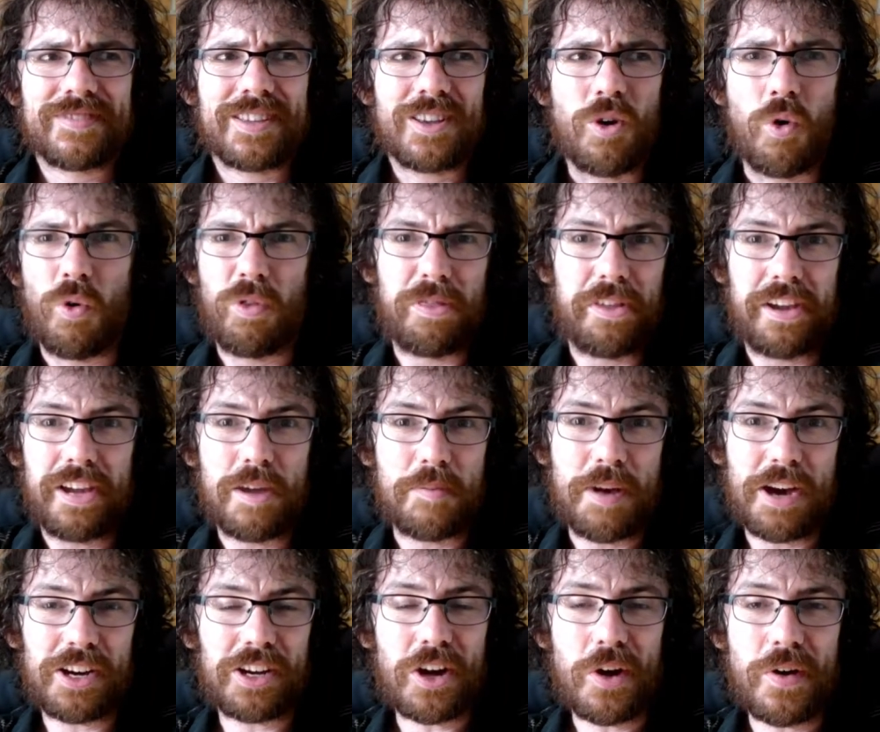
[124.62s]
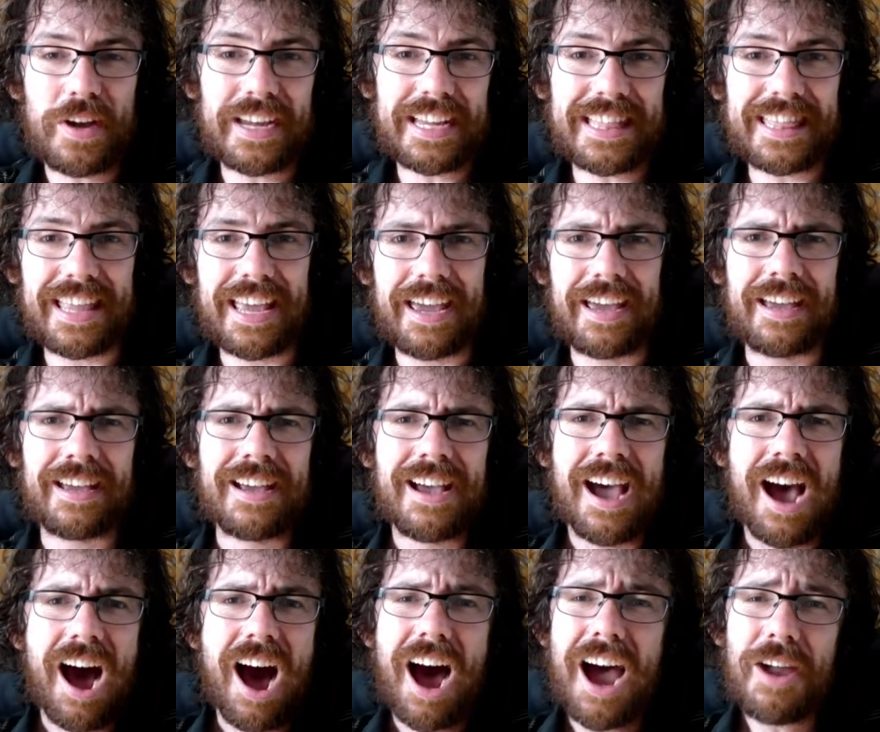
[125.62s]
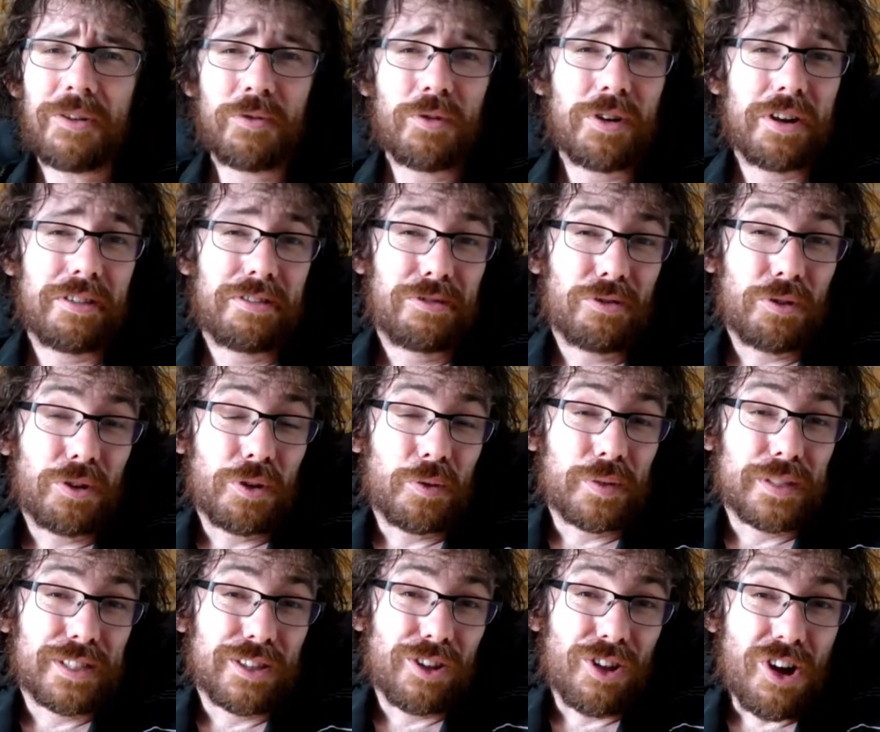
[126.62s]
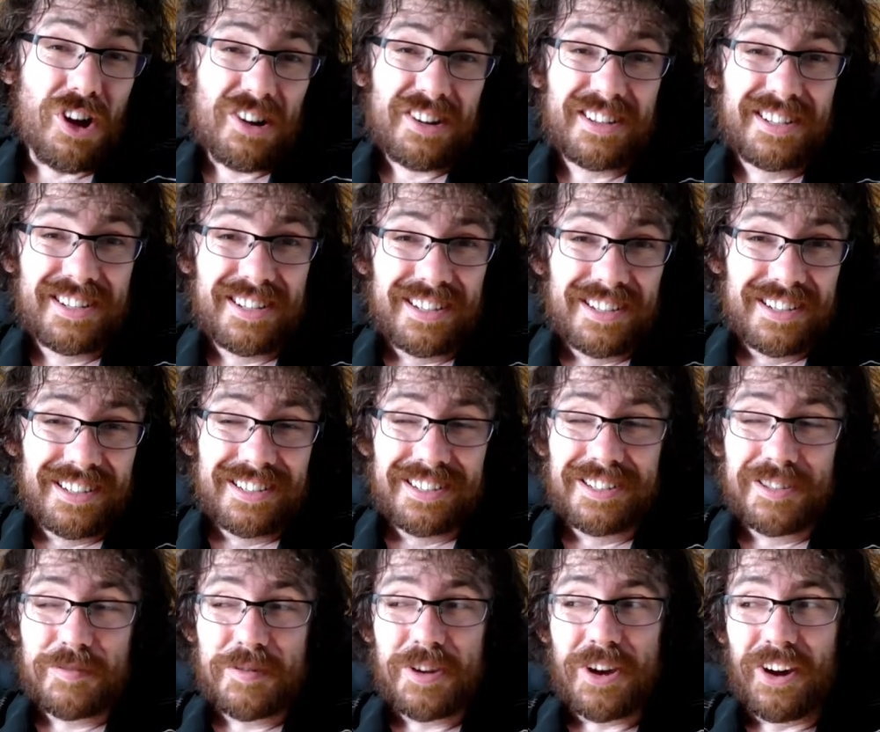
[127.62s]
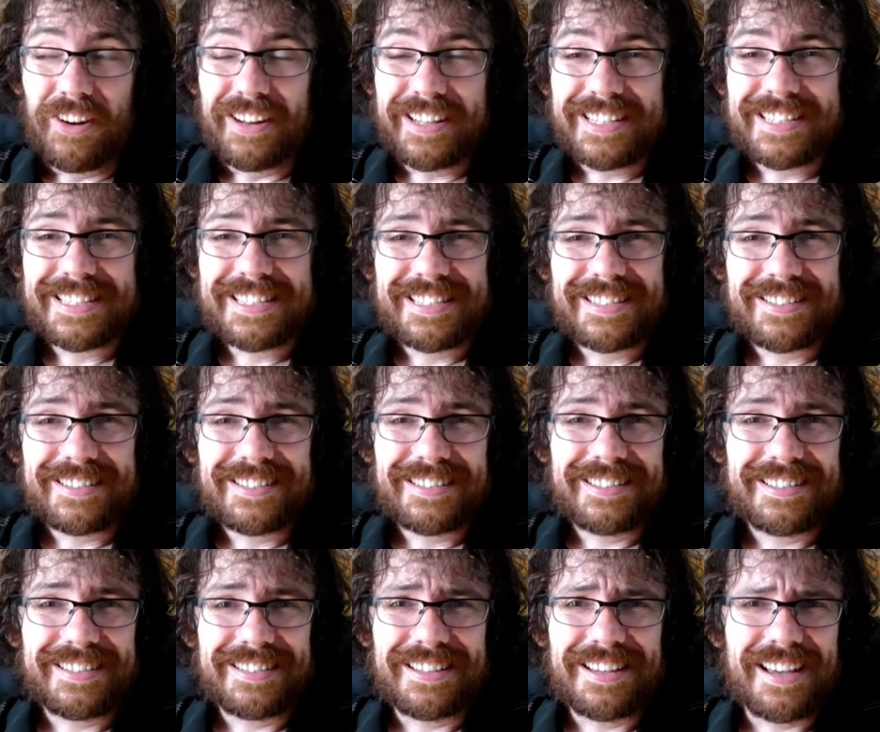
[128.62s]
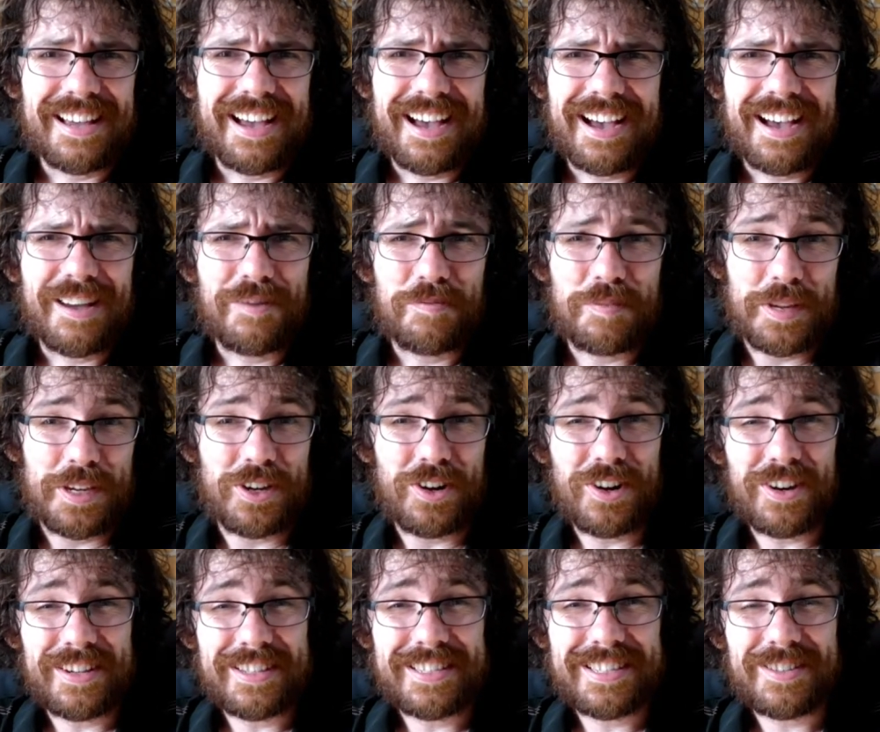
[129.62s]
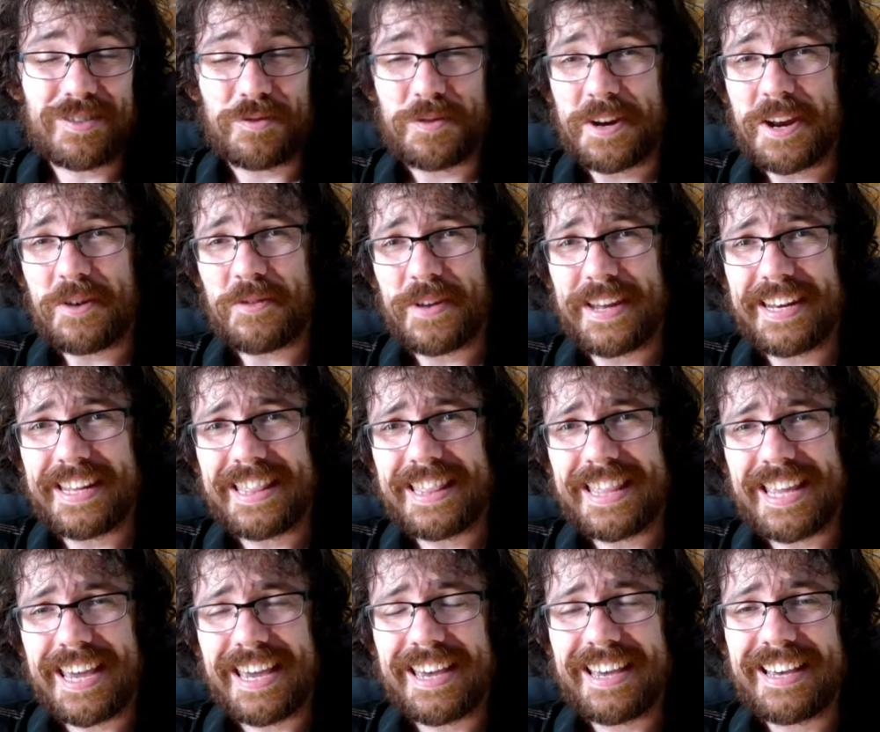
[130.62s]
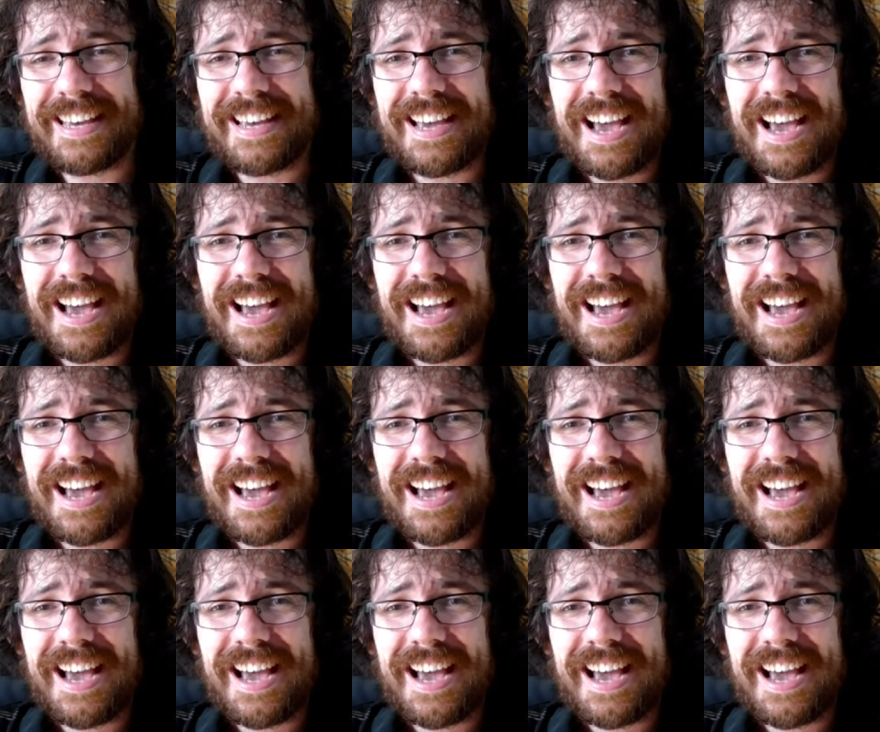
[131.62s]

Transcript: or think about going in there. I would have thought it was locked, to be honest, because when I went in there